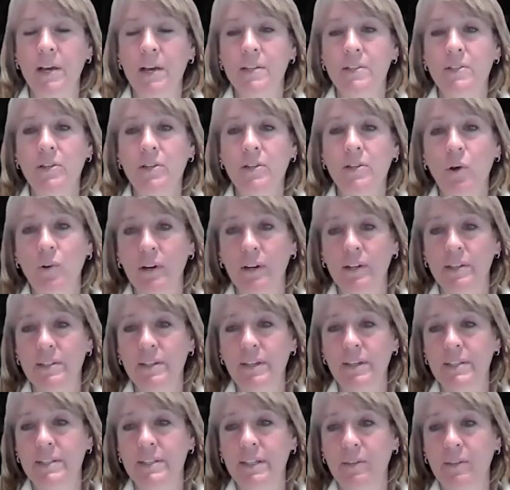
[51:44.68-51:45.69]
So as
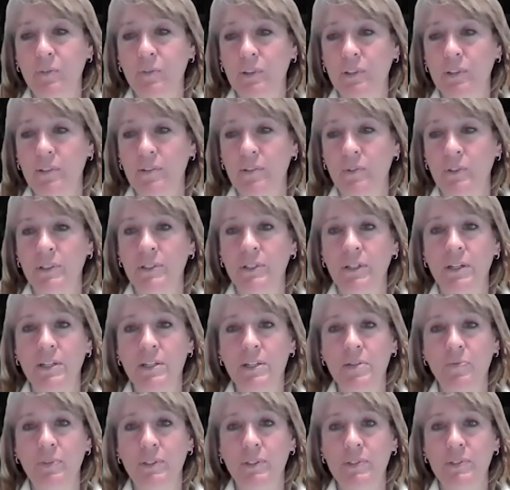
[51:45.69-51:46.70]
I said, we're starting
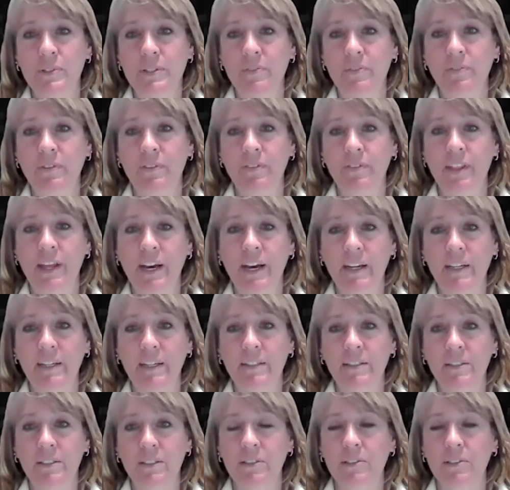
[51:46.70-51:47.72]
to build some of that
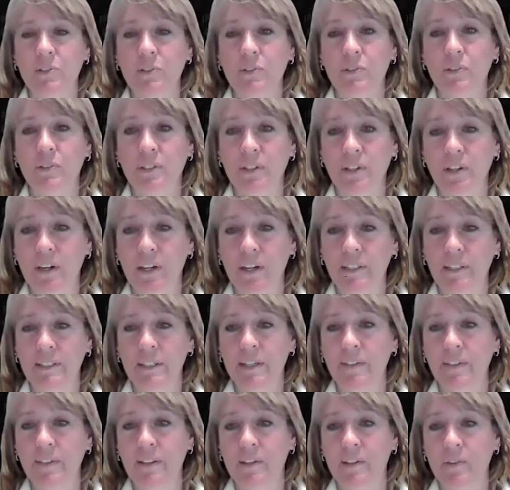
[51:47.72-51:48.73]
into the
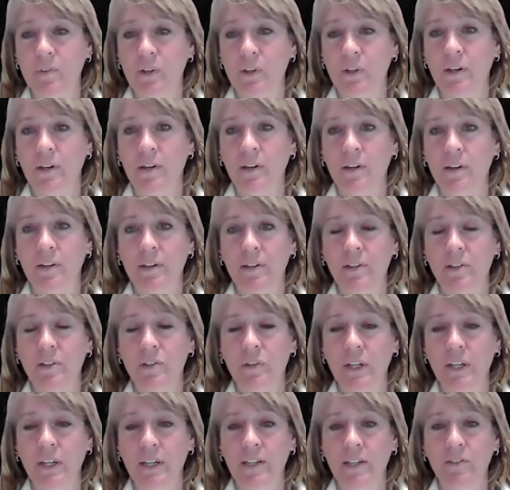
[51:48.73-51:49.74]
content that we are
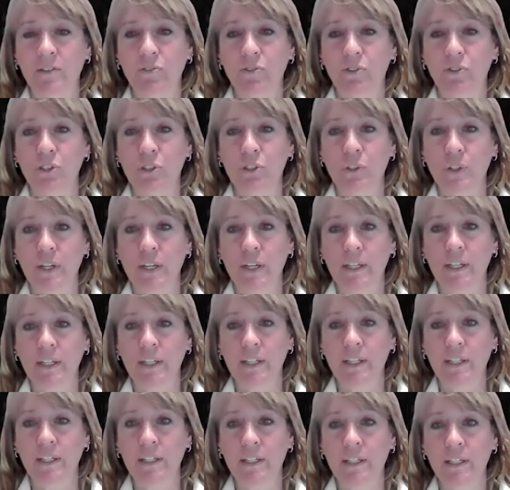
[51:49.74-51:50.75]
creating for
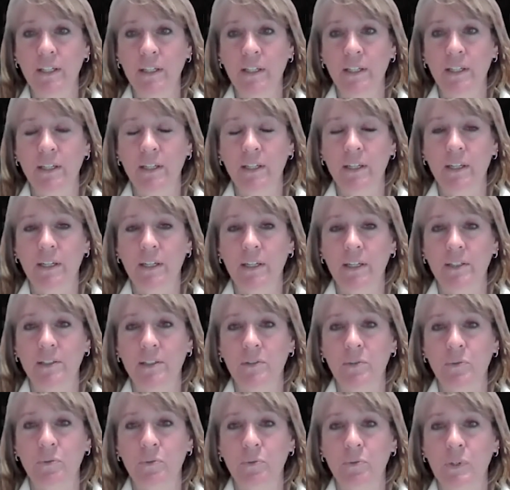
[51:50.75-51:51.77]
training.
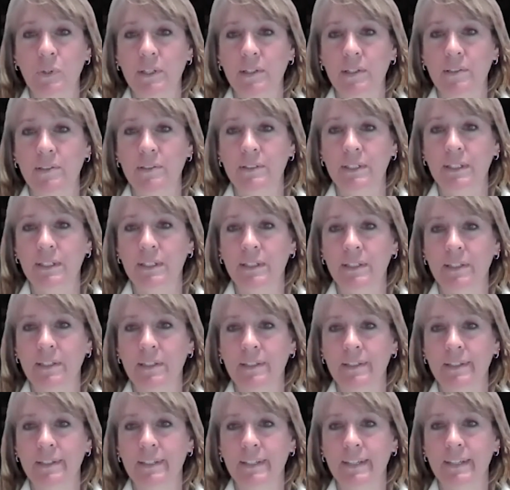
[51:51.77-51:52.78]
We
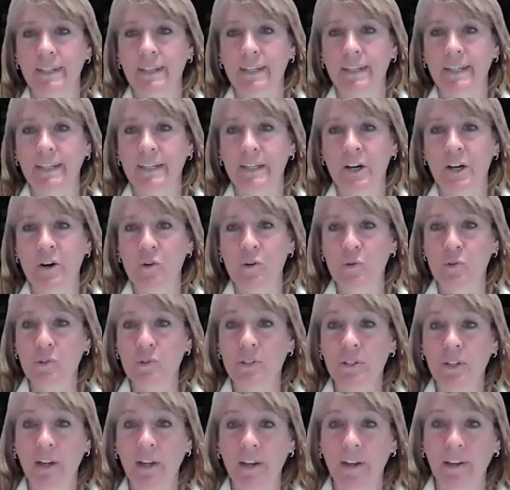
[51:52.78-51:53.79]
did
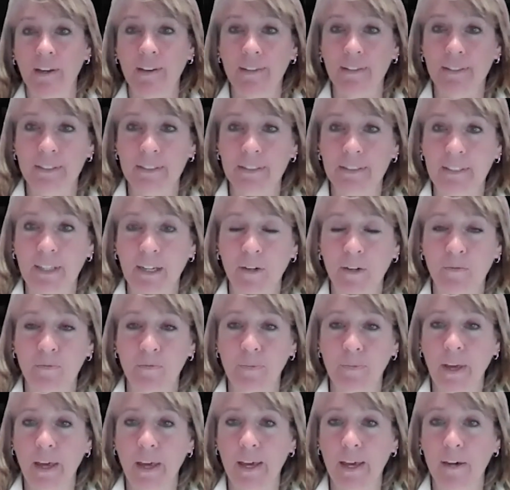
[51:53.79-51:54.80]
host a
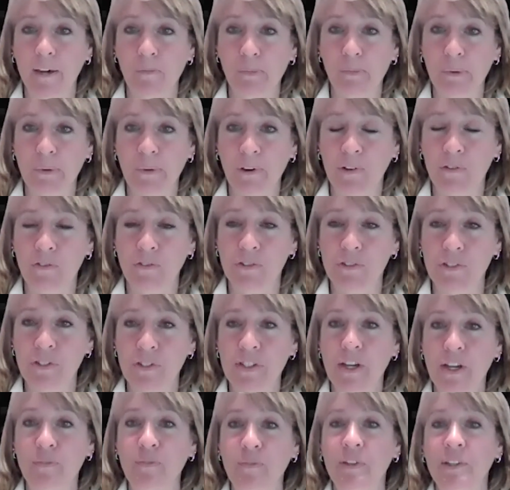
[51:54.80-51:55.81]
STEM camp over the
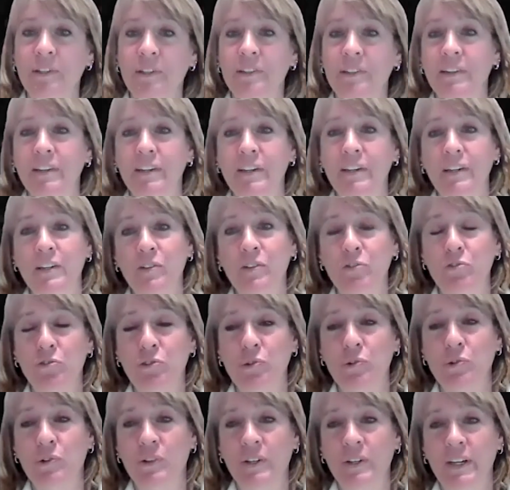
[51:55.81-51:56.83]
summer
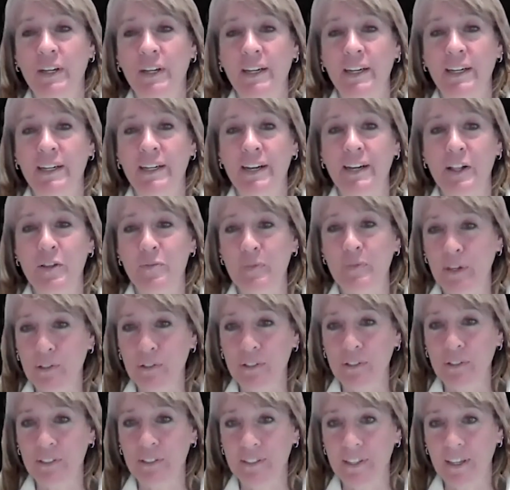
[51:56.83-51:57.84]
for
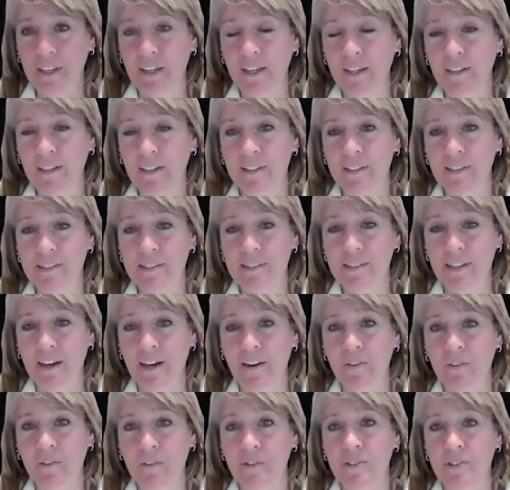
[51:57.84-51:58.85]
elementary kids.
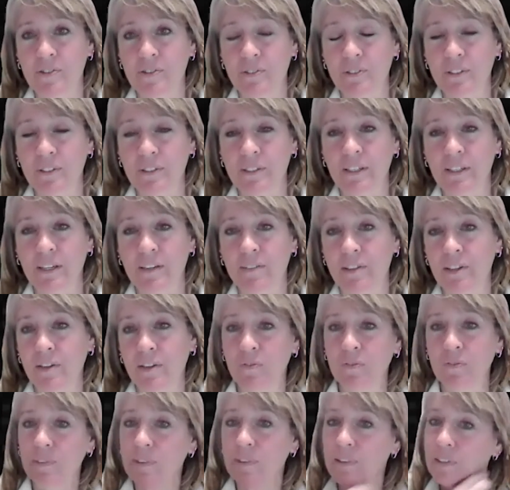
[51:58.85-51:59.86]
That was really to give
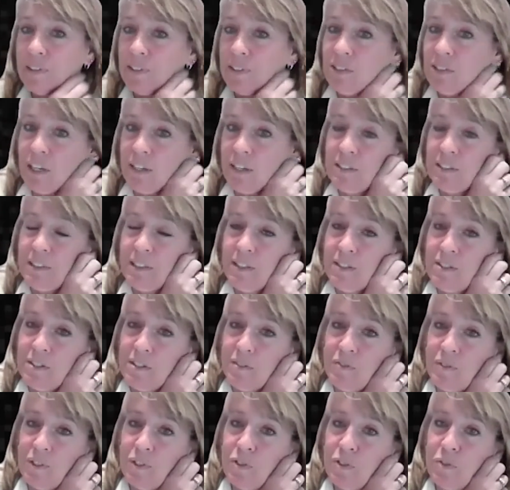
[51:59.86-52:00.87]
them a chance to get
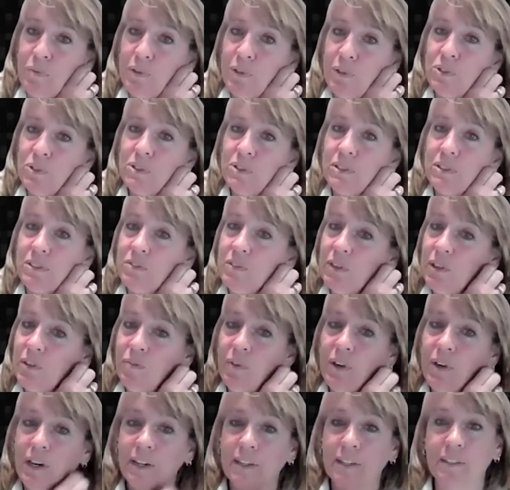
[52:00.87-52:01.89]
some exposure to
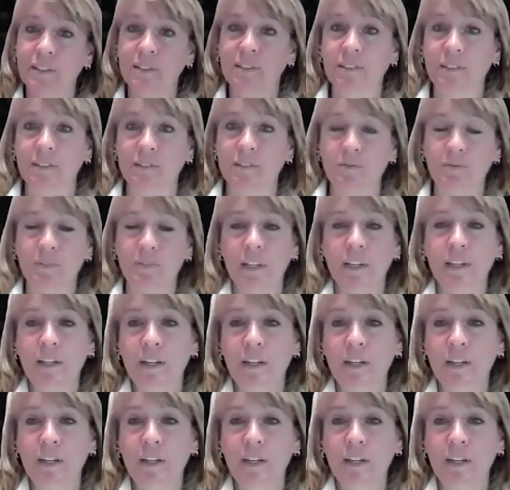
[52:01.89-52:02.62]
robotics and